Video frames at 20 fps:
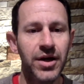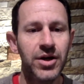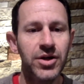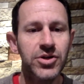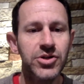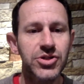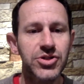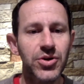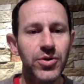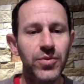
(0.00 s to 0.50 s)

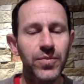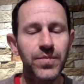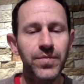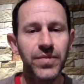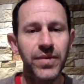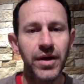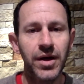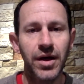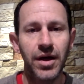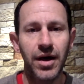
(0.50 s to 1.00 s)
So
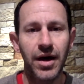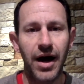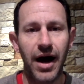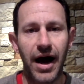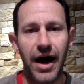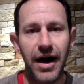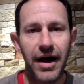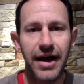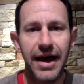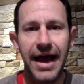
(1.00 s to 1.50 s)

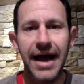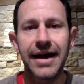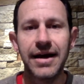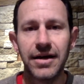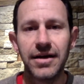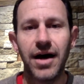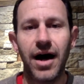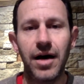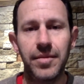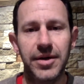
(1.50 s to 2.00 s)

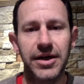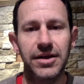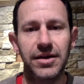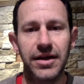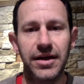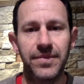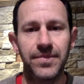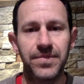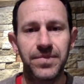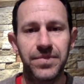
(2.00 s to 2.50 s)

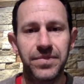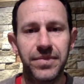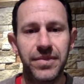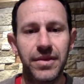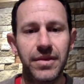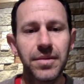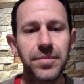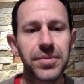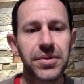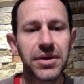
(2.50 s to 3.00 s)
economically,
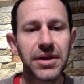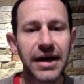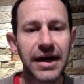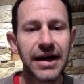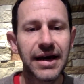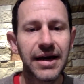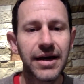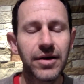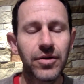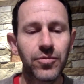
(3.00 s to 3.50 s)
the
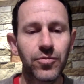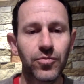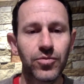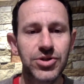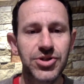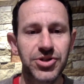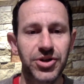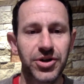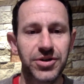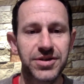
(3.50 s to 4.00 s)
plague
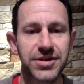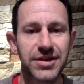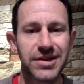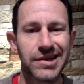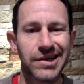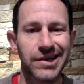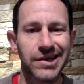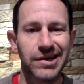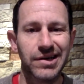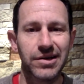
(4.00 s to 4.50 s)
resulted
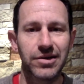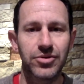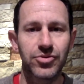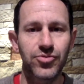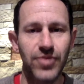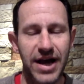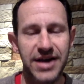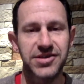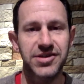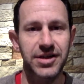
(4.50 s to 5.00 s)
in
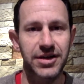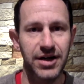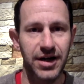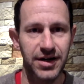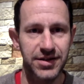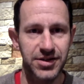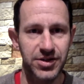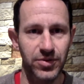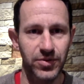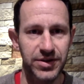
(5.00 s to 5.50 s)
drastic
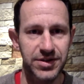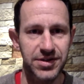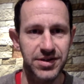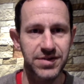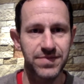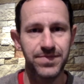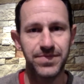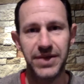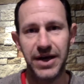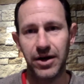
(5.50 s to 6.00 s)
consequences.
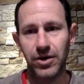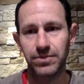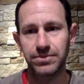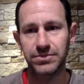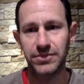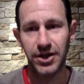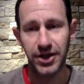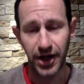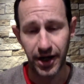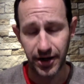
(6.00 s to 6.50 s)
Now,
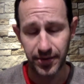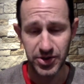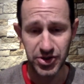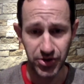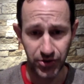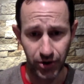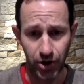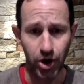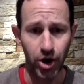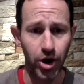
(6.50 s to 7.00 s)
economists
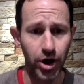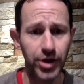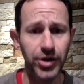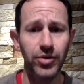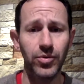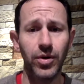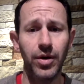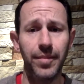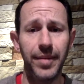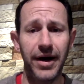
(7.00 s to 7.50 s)
will
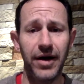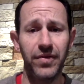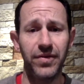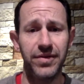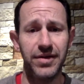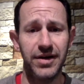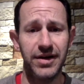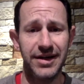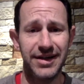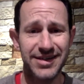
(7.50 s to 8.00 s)
argue about
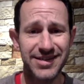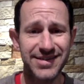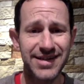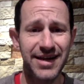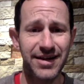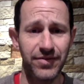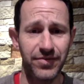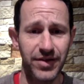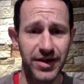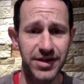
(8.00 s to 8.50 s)
the extent
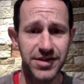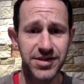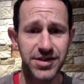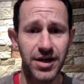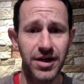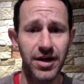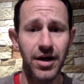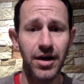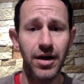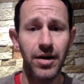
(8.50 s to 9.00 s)
of this,
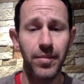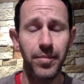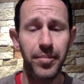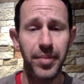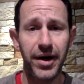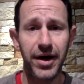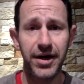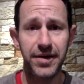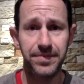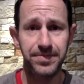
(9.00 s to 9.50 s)

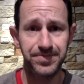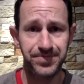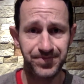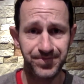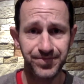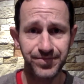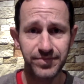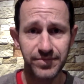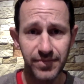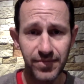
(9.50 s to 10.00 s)
but
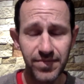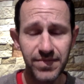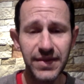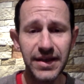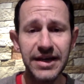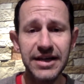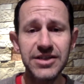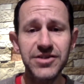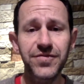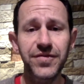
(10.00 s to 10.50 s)

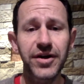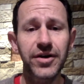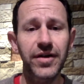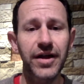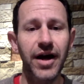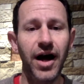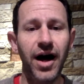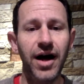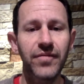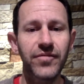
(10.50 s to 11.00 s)
it's fairly
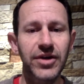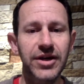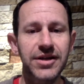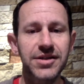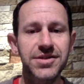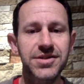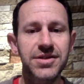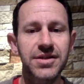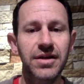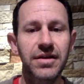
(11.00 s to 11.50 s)

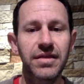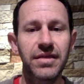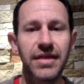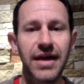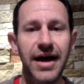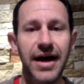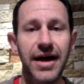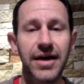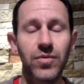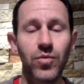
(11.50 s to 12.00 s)
obvious
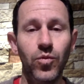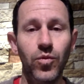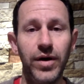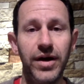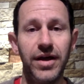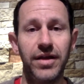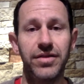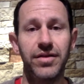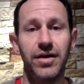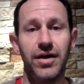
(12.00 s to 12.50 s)
that
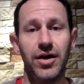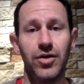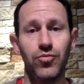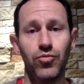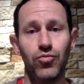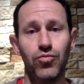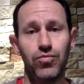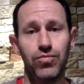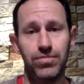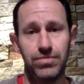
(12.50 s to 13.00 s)
with a
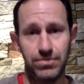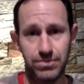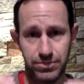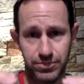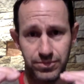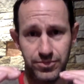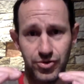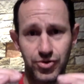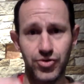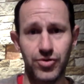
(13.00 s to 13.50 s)

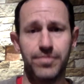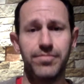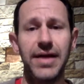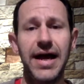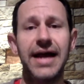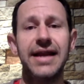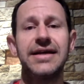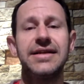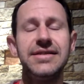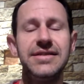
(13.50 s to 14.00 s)

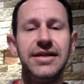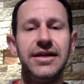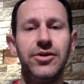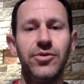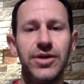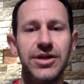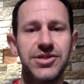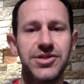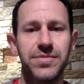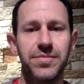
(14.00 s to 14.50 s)
dramatic
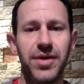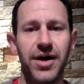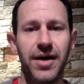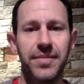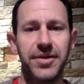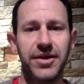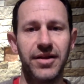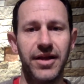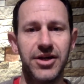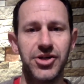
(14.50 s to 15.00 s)
decrease in
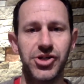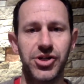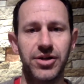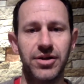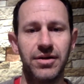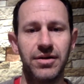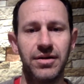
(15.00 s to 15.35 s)
population,